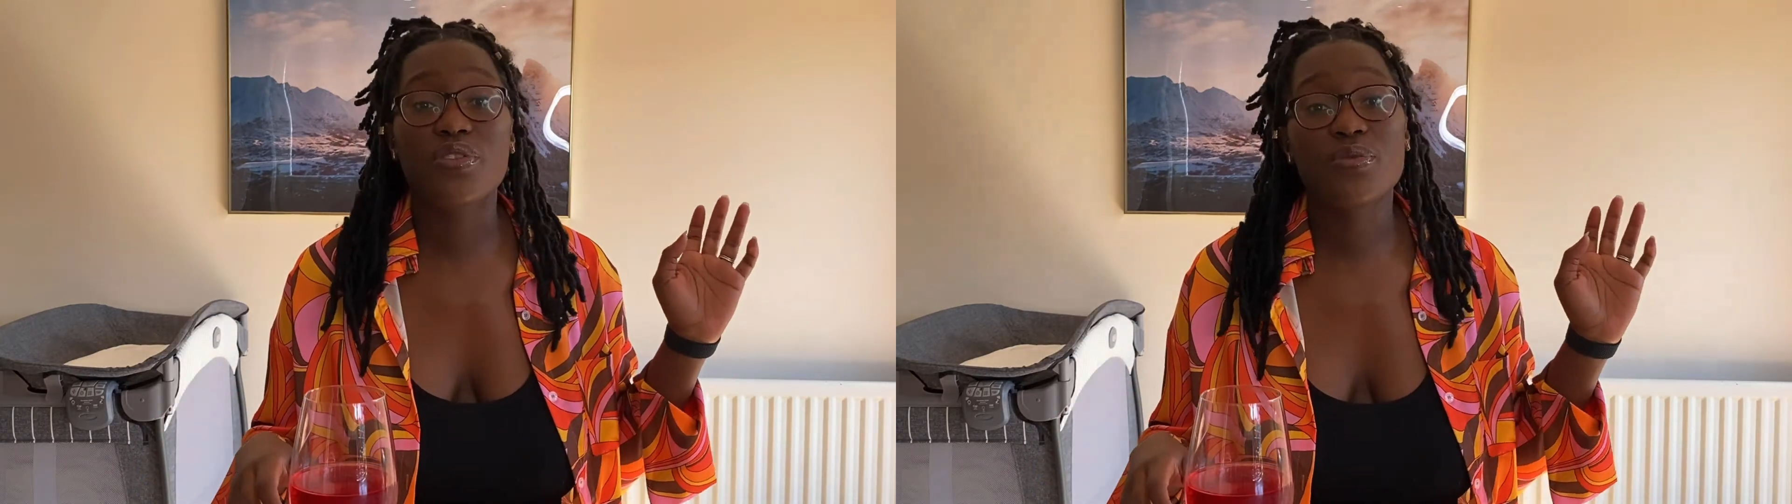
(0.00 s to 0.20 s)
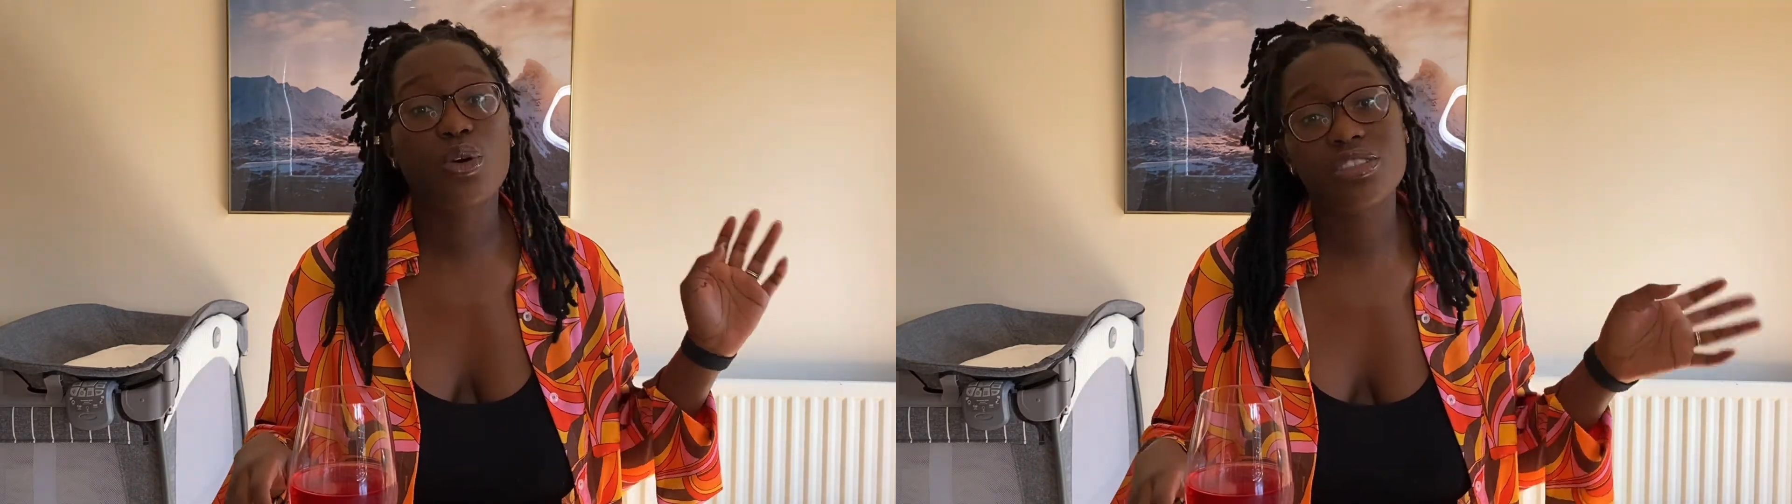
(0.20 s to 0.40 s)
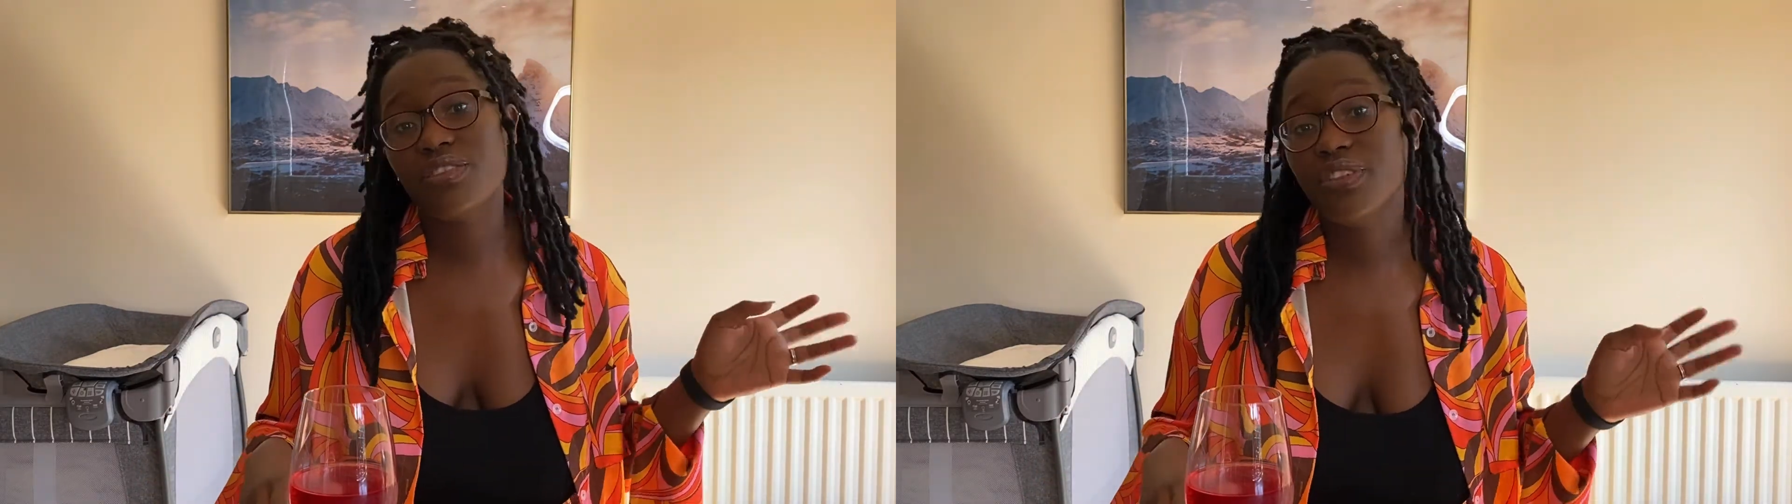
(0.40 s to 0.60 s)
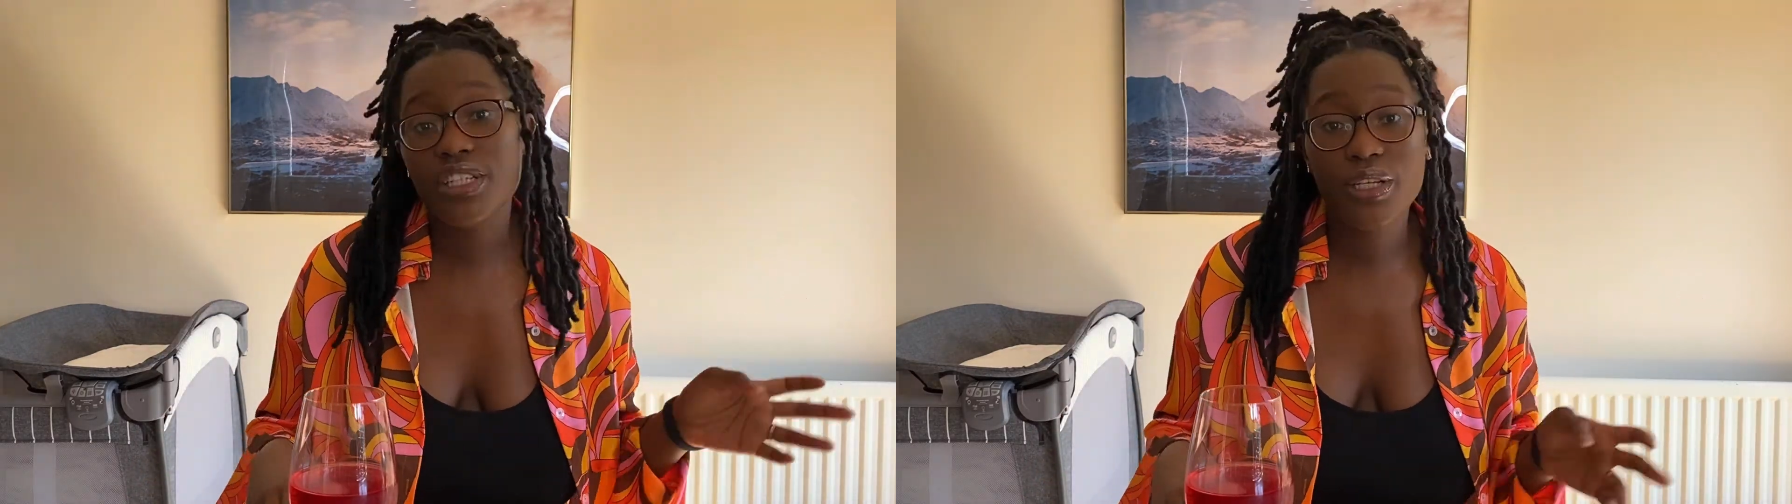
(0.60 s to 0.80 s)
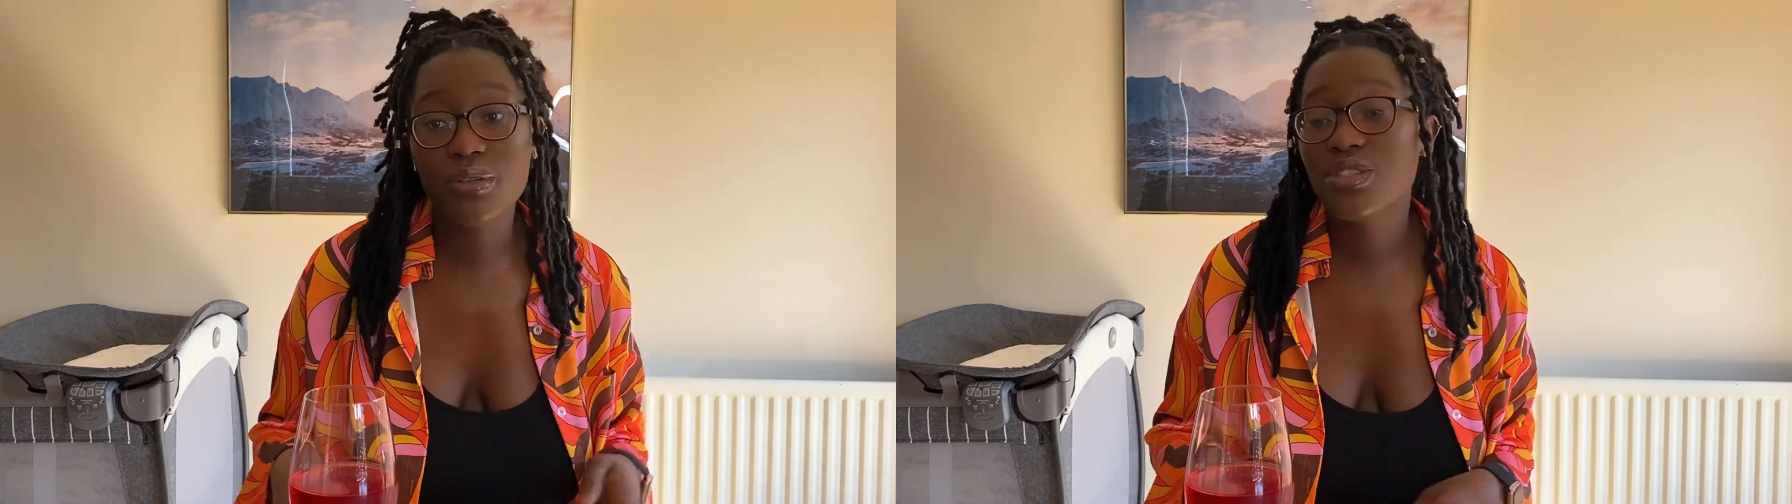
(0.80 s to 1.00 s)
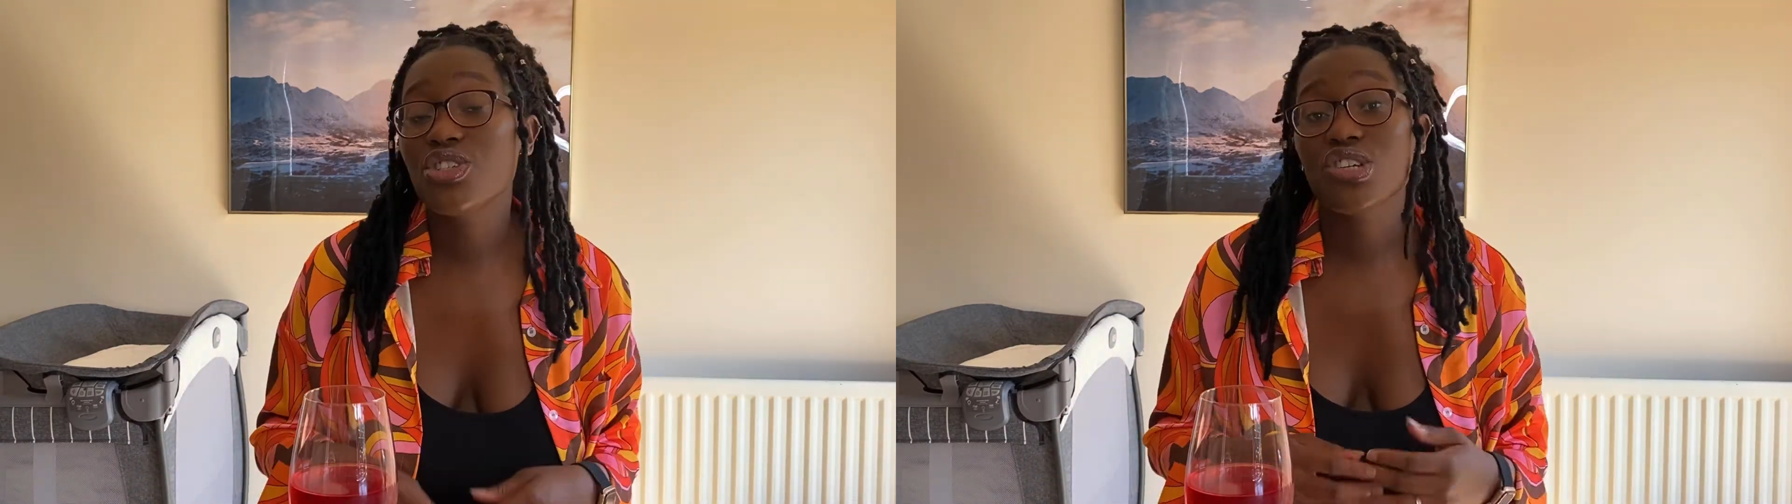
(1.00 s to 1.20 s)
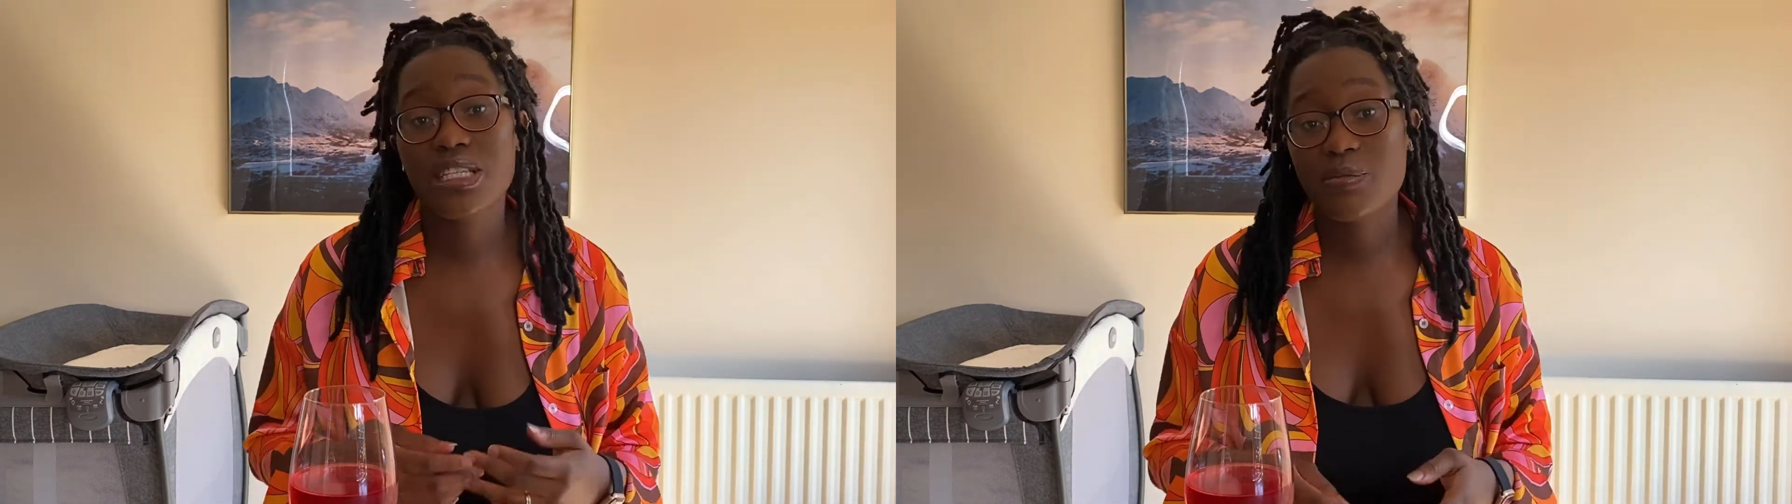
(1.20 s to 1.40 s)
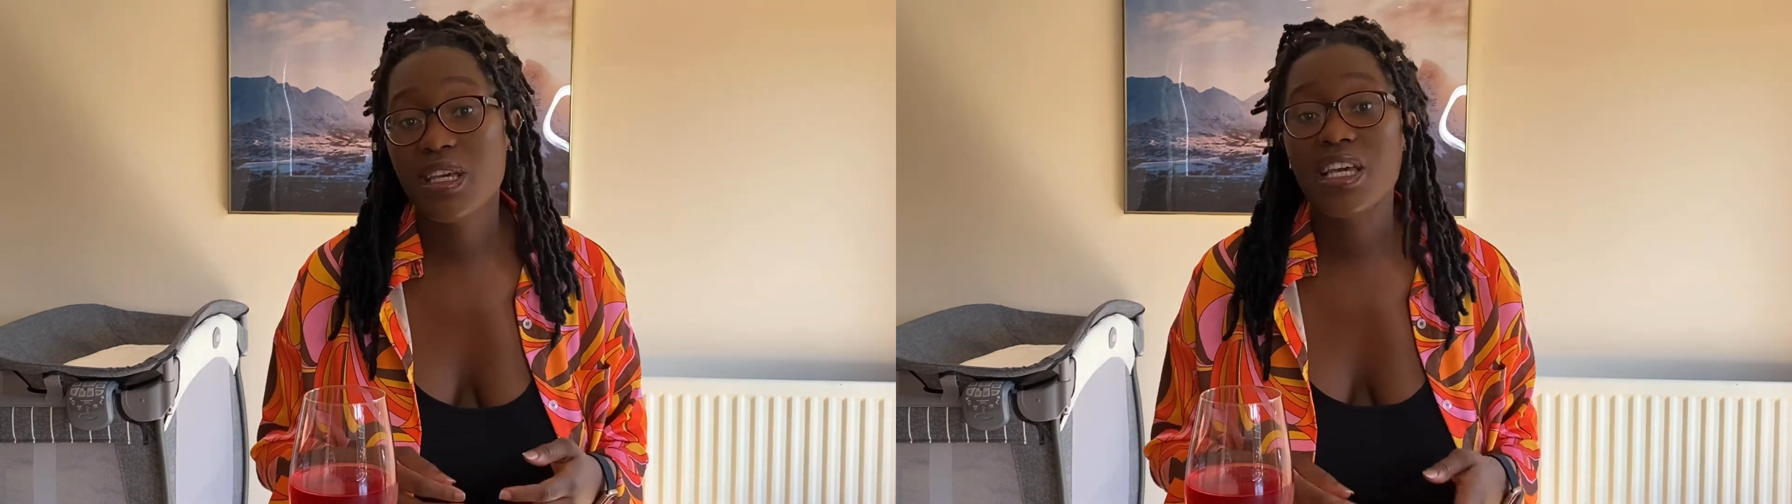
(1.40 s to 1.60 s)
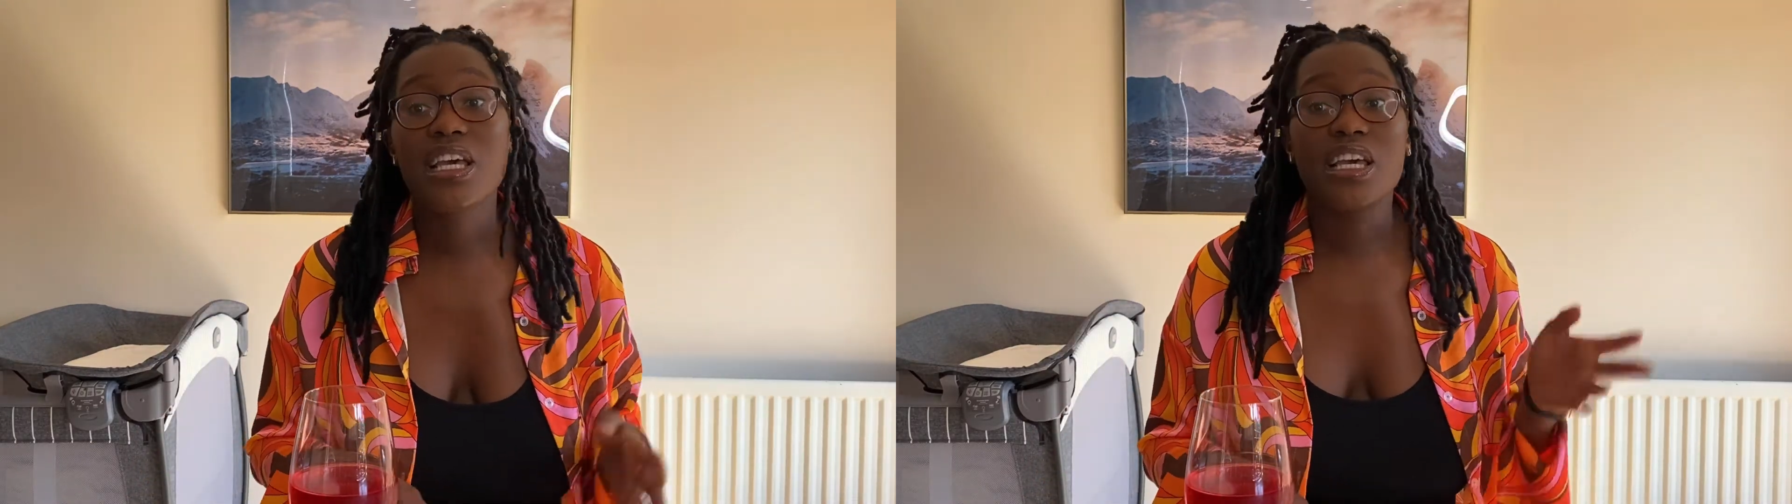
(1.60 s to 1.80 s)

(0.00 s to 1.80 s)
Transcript: watched videos, trust me,